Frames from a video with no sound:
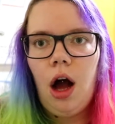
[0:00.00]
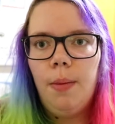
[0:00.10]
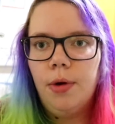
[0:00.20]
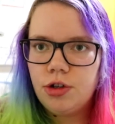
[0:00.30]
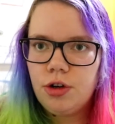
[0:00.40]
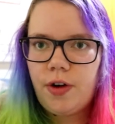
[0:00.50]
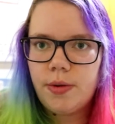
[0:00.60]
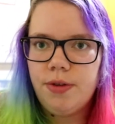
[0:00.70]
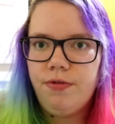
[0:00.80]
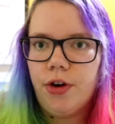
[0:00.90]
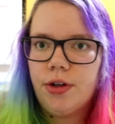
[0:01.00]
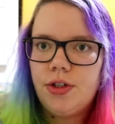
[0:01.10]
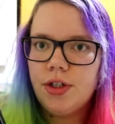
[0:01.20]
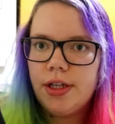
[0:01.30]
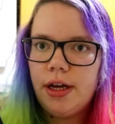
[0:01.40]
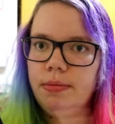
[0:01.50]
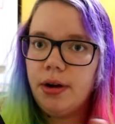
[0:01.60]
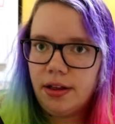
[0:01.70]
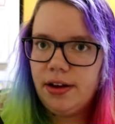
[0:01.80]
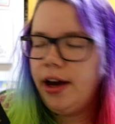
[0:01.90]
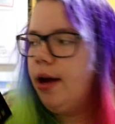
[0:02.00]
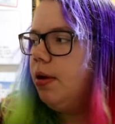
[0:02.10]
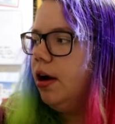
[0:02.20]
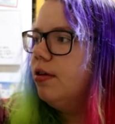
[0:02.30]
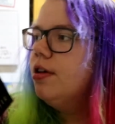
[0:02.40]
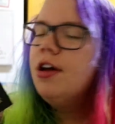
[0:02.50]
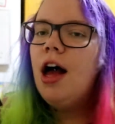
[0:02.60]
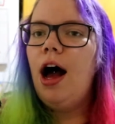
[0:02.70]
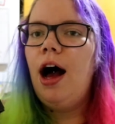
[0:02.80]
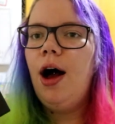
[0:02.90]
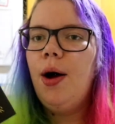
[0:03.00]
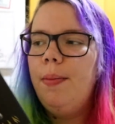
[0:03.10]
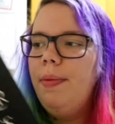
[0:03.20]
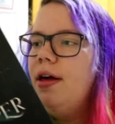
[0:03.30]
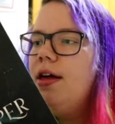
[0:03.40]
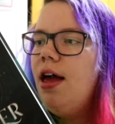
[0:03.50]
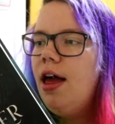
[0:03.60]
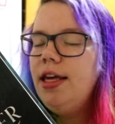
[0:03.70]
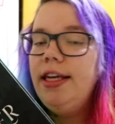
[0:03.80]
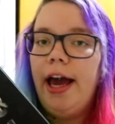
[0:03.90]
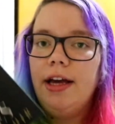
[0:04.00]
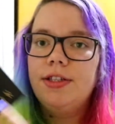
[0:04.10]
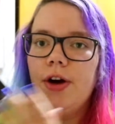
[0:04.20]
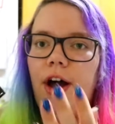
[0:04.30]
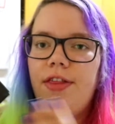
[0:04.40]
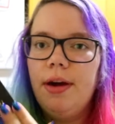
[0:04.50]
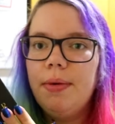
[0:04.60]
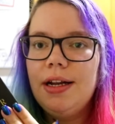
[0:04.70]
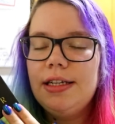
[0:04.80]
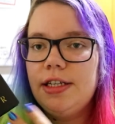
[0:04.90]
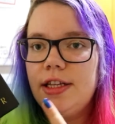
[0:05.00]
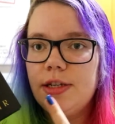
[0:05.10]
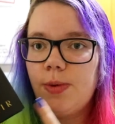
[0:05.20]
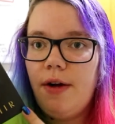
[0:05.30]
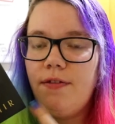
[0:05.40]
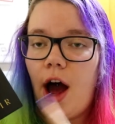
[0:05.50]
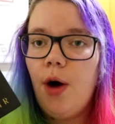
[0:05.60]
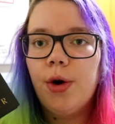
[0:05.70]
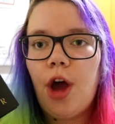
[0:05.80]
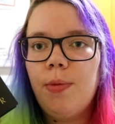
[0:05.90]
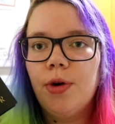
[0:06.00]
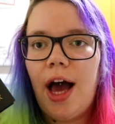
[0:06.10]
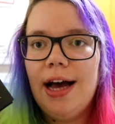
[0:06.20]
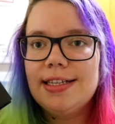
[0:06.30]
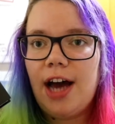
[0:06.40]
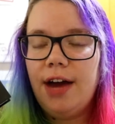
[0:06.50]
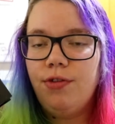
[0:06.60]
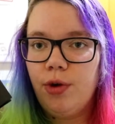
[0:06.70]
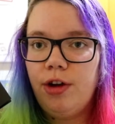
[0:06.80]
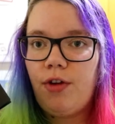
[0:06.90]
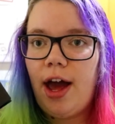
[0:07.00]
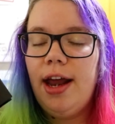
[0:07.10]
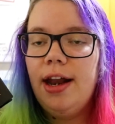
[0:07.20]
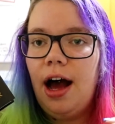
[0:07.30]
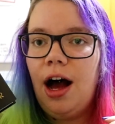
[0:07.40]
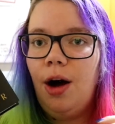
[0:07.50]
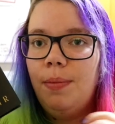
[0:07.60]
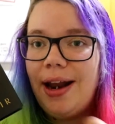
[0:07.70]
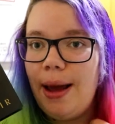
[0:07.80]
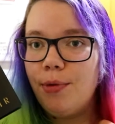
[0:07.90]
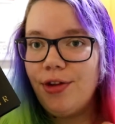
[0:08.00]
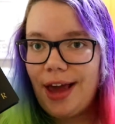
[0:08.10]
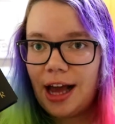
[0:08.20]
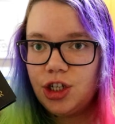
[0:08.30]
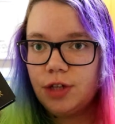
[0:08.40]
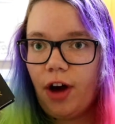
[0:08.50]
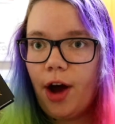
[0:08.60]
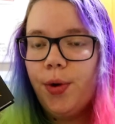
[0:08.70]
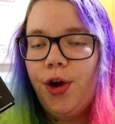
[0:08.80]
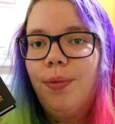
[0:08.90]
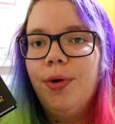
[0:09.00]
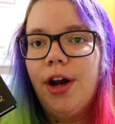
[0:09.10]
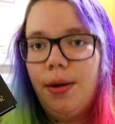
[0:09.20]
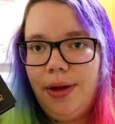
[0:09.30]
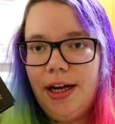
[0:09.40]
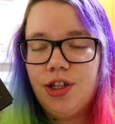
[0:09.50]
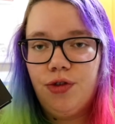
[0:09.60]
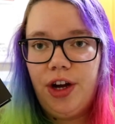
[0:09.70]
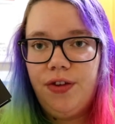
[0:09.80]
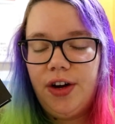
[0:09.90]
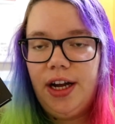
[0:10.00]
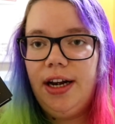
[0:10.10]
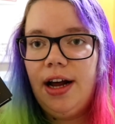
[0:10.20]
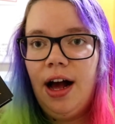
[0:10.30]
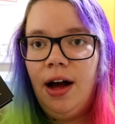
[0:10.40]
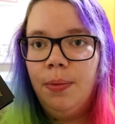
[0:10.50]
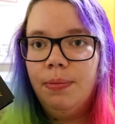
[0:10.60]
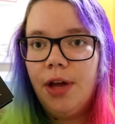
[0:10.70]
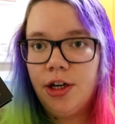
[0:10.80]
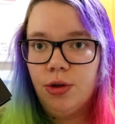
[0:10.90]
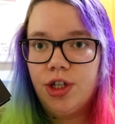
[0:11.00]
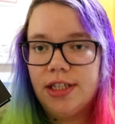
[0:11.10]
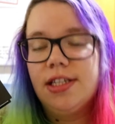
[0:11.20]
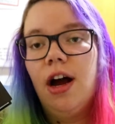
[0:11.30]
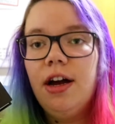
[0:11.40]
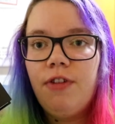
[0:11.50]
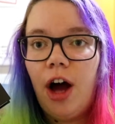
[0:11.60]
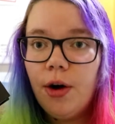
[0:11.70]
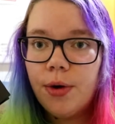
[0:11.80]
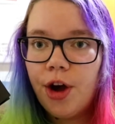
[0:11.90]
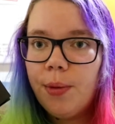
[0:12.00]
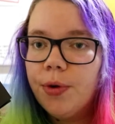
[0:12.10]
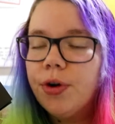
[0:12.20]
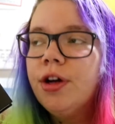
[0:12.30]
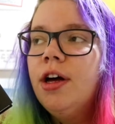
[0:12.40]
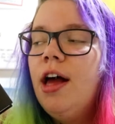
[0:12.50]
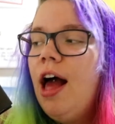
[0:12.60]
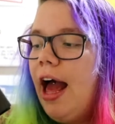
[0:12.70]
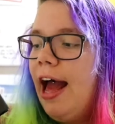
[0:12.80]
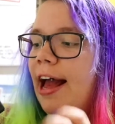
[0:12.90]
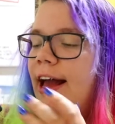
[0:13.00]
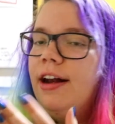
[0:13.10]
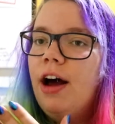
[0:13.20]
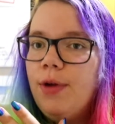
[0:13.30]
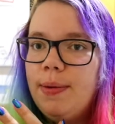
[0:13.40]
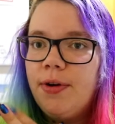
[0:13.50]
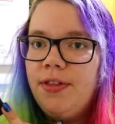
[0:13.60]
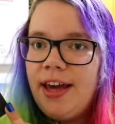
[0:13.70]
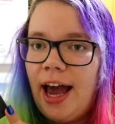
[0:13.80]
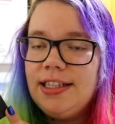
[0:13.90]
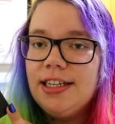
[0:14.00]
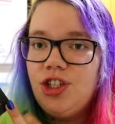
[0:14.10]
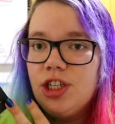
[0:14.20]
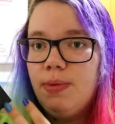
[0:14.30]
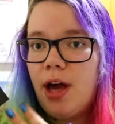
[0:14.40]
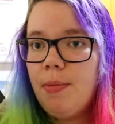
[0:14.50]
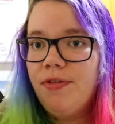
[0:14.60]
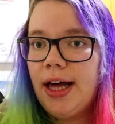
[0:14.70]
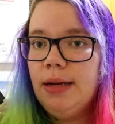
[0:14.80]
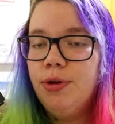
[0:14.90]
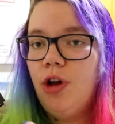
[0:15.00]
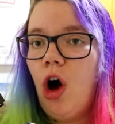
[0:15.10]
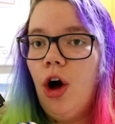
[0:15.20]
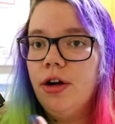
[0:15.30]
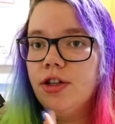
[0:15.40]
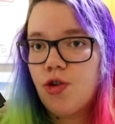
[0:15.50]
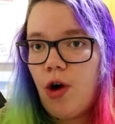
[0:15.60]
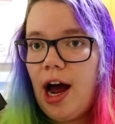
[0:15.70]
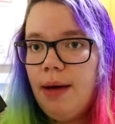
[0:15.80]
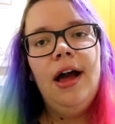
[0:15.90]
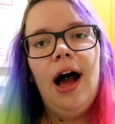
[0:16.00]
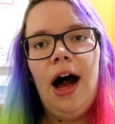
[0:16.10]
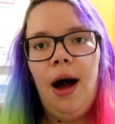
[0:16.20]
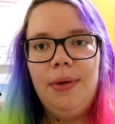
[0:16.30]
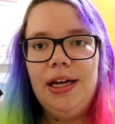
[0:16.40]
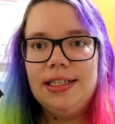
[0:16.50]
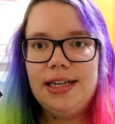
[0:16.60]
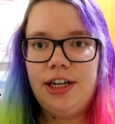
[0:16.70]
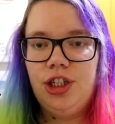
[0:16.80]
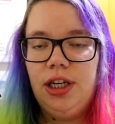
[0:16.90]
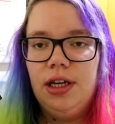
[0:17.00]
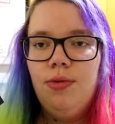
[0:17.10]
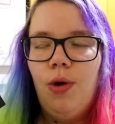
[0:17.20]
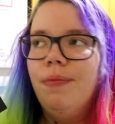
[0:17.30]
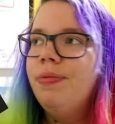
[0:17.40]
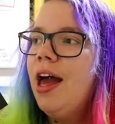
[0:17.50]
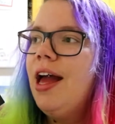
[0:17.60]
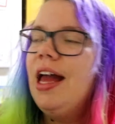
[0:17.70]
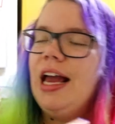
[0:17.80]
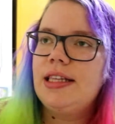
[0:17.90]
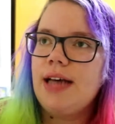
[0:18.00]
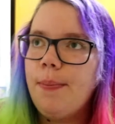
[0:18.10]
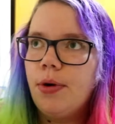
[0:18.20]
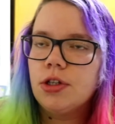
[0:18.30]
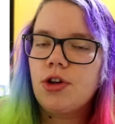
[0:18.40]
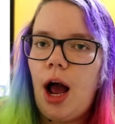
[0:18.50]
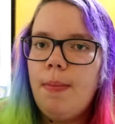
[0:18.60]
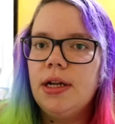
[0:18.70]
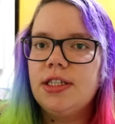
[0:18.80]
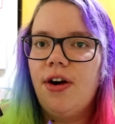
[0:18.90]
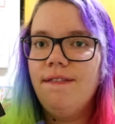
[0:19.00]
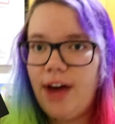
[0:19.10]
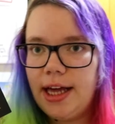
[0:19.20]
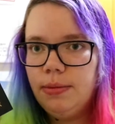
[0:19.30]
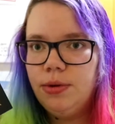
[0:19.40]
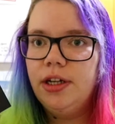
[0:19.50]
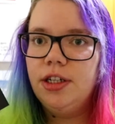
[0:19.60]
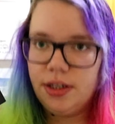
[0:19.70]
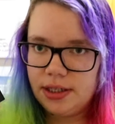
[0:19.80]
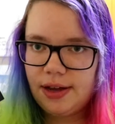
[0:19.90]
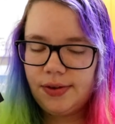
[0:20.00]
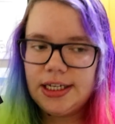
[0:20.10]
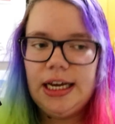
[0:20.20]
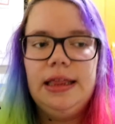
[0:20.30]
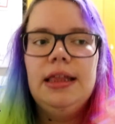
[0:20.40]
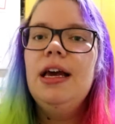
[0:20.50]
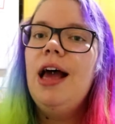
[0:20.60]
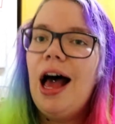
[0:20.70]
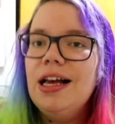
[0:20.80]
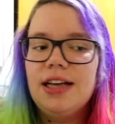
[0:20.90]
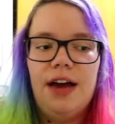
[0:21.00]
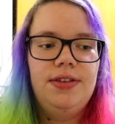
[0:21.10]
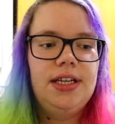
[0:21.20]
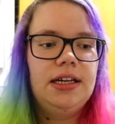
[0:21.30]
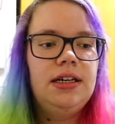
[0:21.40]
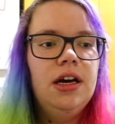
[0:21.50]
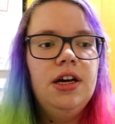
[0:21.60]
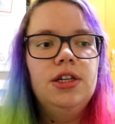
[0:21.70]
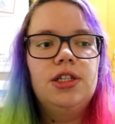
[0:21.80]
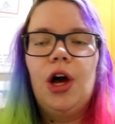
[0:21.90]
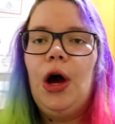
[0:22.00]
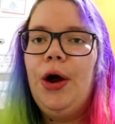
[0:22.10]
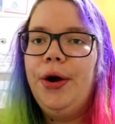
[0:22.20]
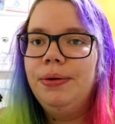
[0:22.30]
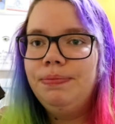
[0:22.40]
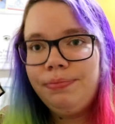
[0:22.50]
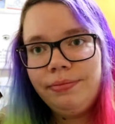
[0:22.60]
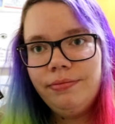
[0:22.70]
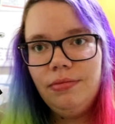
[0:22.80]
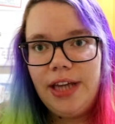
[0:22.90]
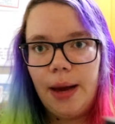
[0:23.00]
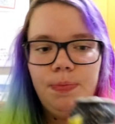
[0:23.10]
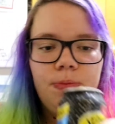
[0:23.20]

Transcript: I'm not sure if I was in focus just then, but I think I am now. Yeah, so I think I'm going to listen to this one via audiobook, as I've reread An Ember in the Ashes via audiobook, and I plan to reread A Torch Against the Night via audiobook, and A Reaper at the Gates has just become available on Scribe. It isn't actually, well, it's up on Scribe, but it's not available until the 17th, as I've said. So yeah,